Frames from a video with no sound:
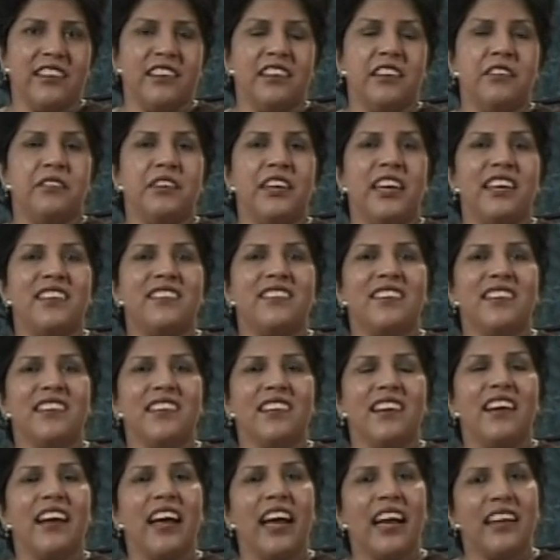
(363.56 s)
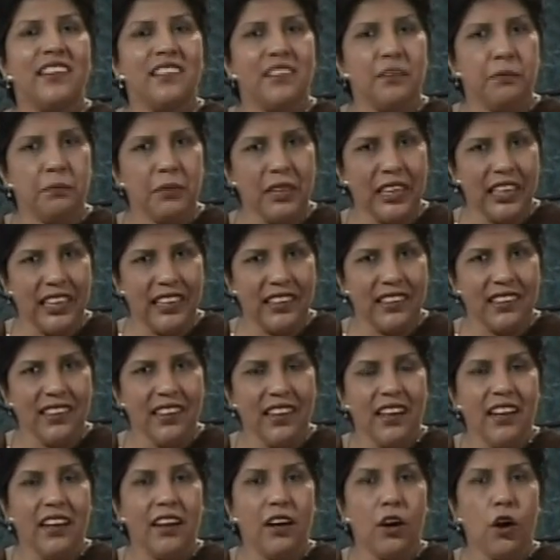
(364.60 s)
deviation and the mean
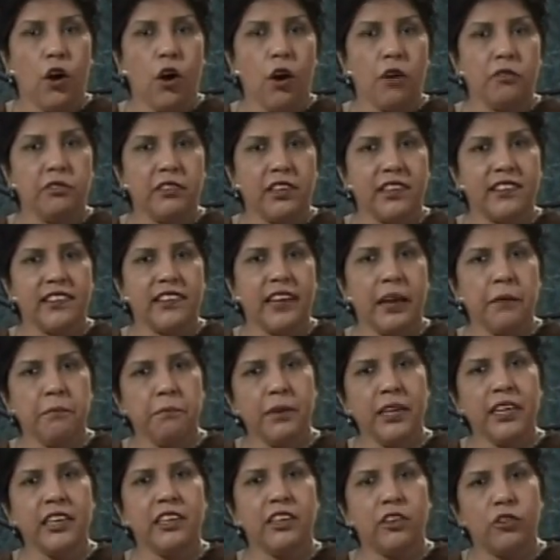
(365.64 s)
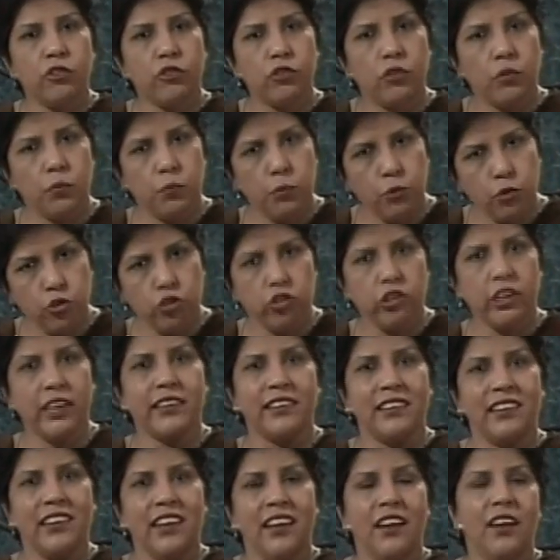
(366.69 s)
of the sampling
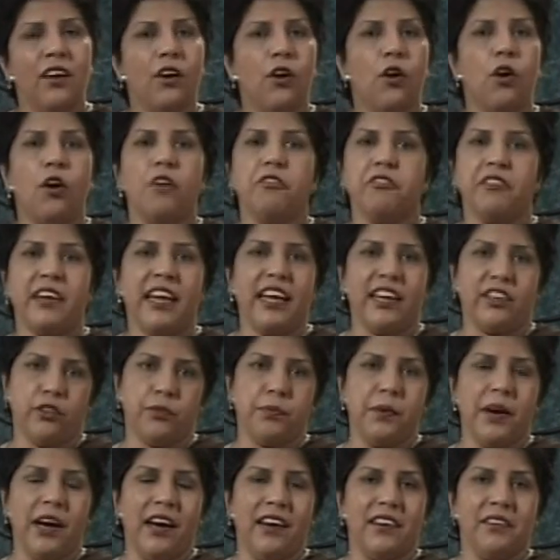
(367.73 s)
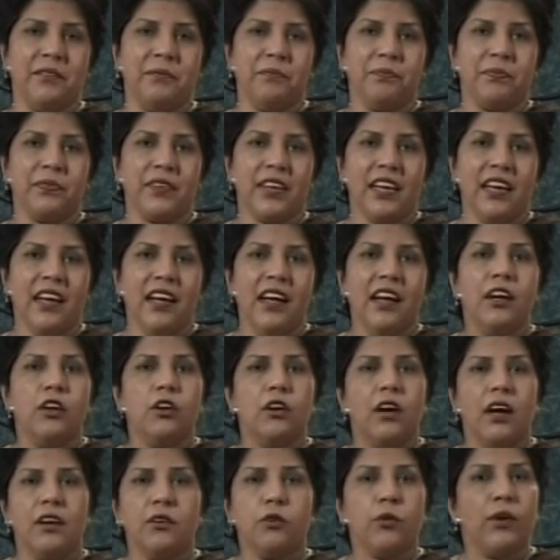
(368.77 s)
distribution of x bar.
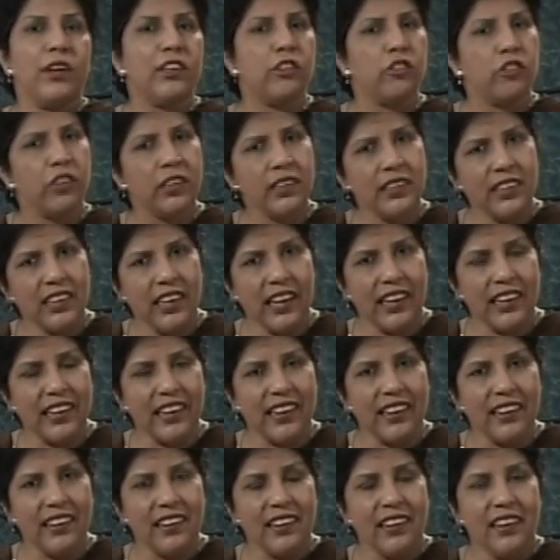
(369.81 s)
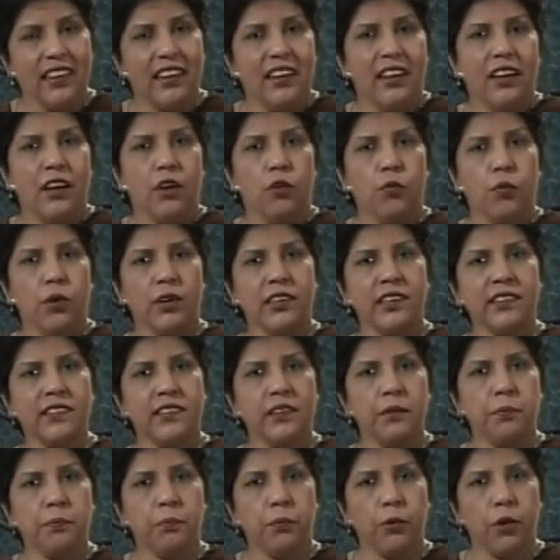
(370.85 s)
Question kya hai? What is the
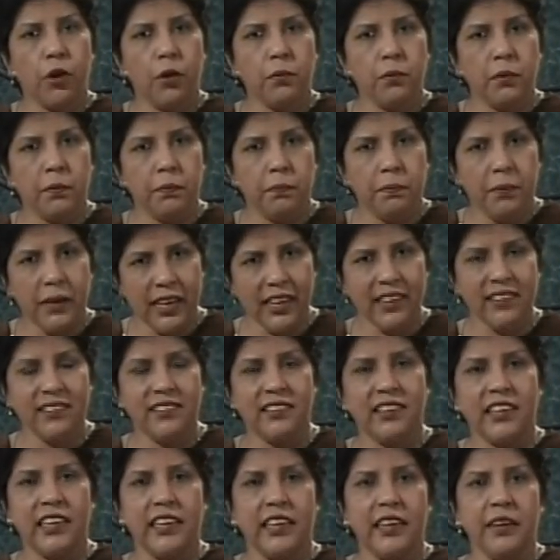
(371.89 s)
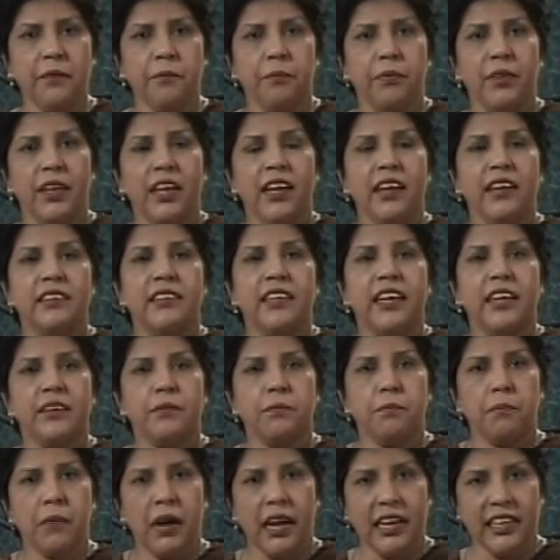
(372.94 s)
probability that
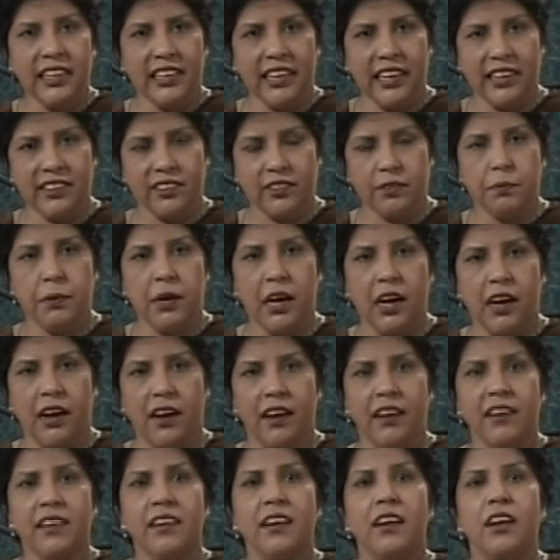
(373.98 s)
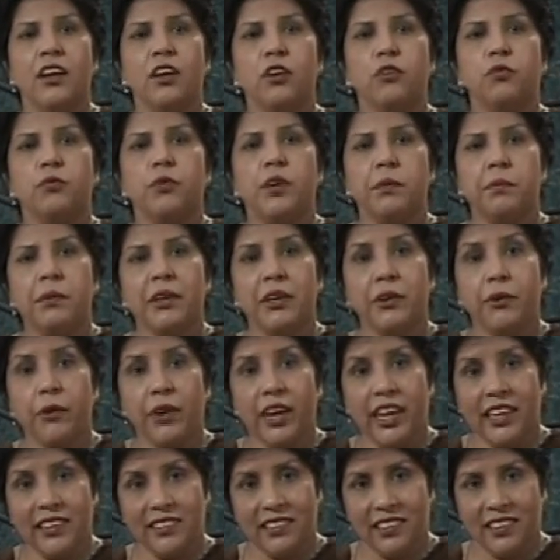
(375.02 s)
my x bar will be
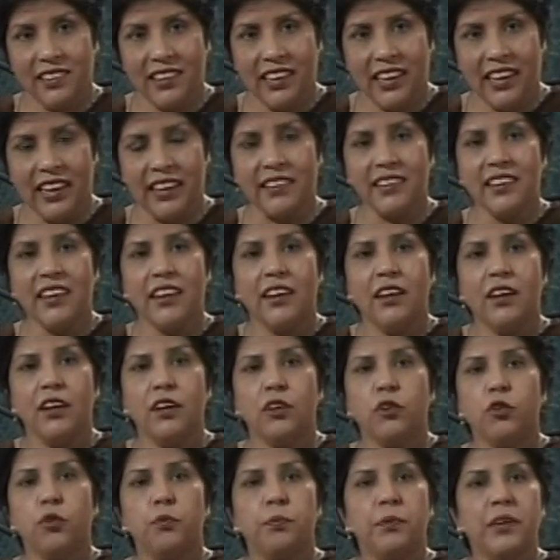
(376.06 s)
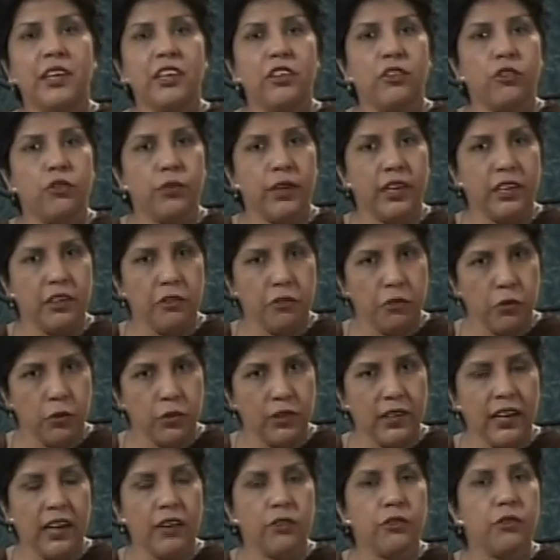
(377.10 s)
greater than rupees
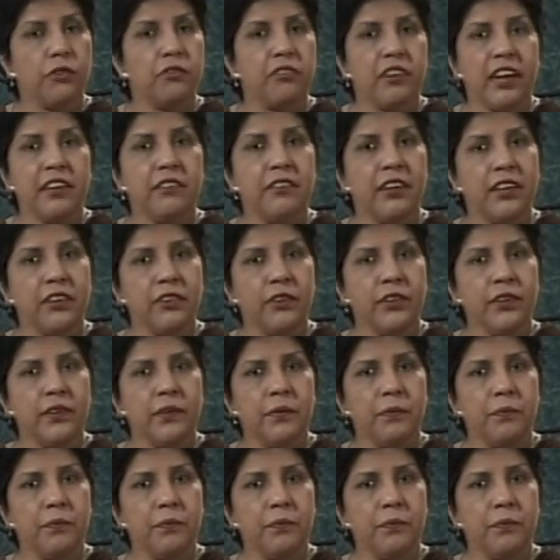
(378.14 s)
24,500?